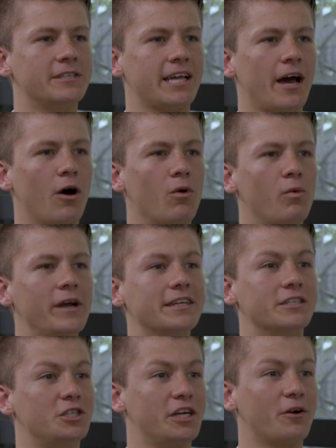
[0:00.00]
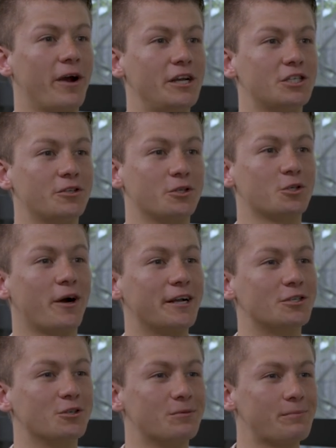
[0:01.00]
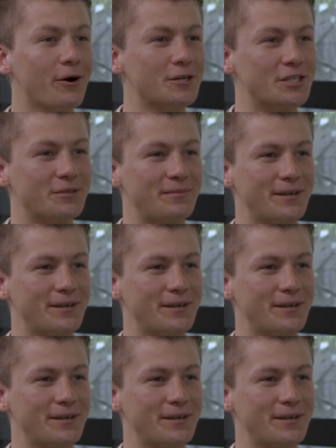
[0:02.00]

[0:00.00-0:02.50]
is how we as a generation are trying to approach it,